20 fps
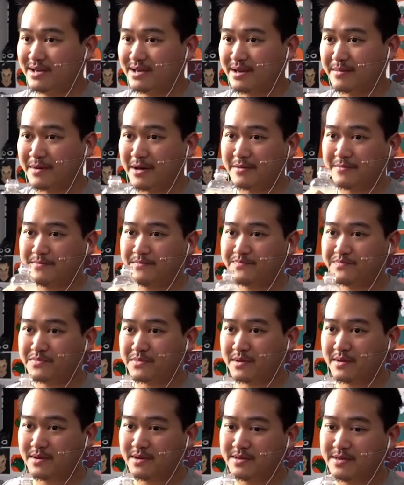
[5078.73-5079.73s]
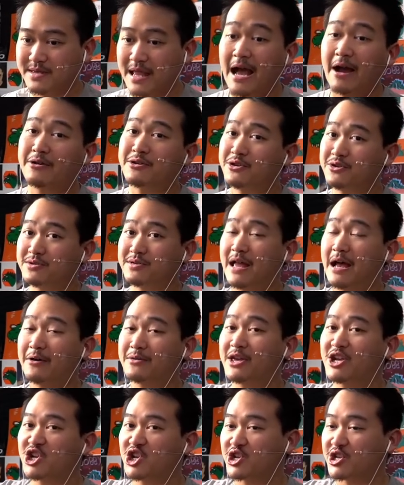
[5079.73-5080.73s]
come on. Now
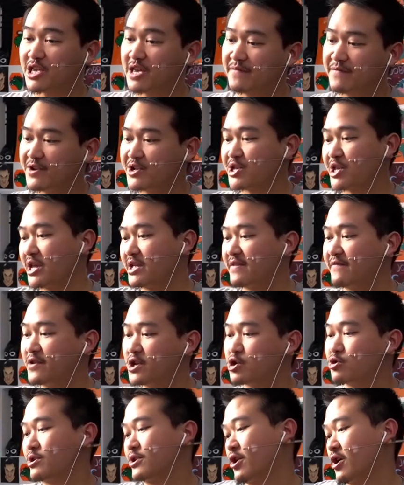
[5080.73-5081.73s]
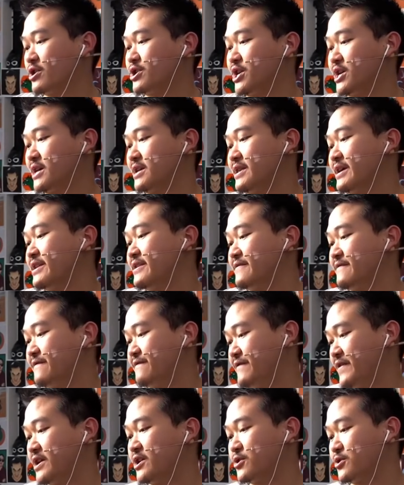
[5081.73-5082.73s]
they should give us individually articulated
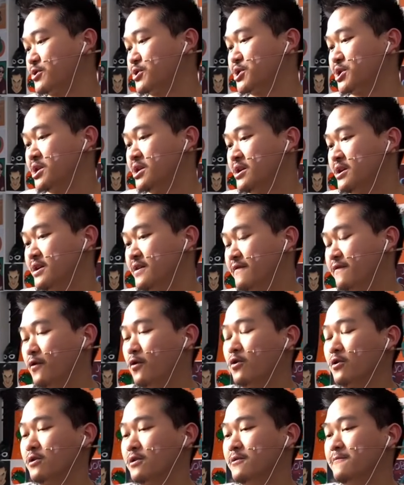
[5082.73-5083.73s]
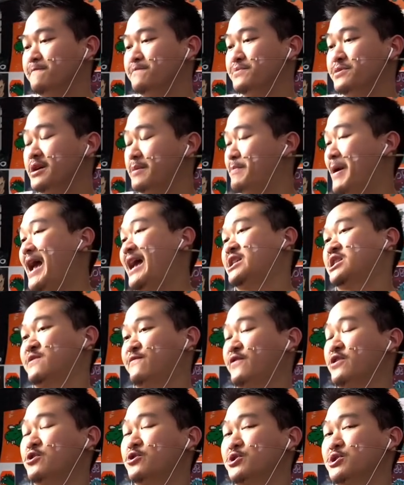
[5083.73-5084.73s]
fingers for the
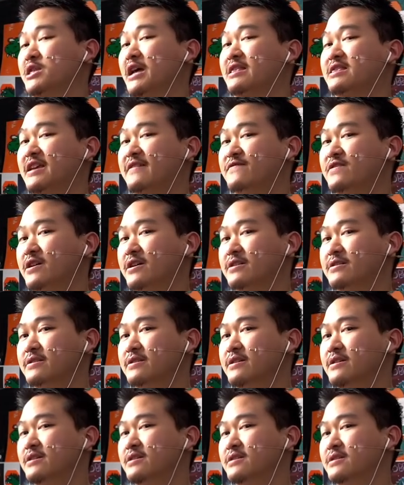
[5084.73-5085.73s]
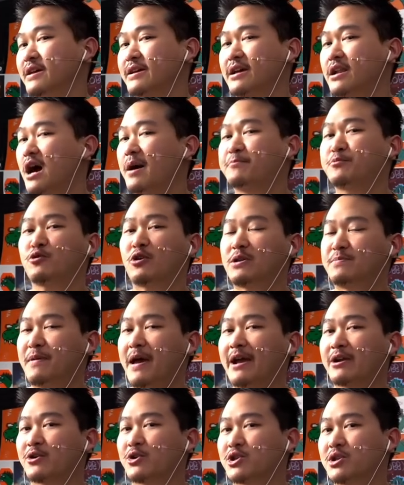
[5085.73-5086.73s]
past figures that they've done, like an upgrade
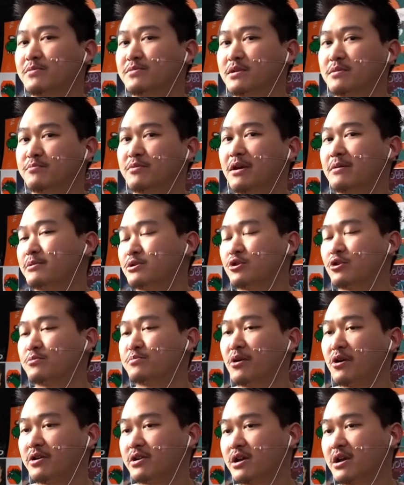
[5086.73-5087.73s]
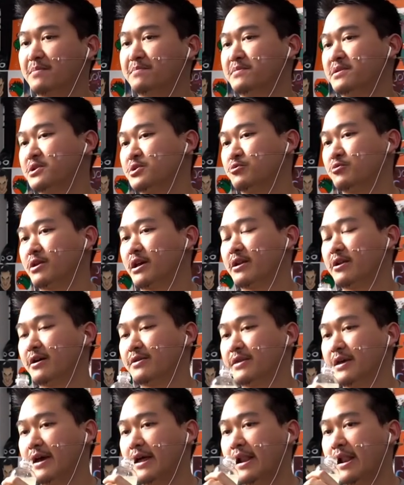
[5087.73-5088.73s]
pack or something. Probably third-party companies will get
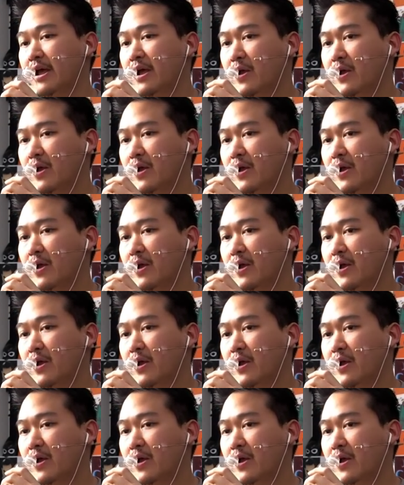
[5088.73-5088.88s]
on that.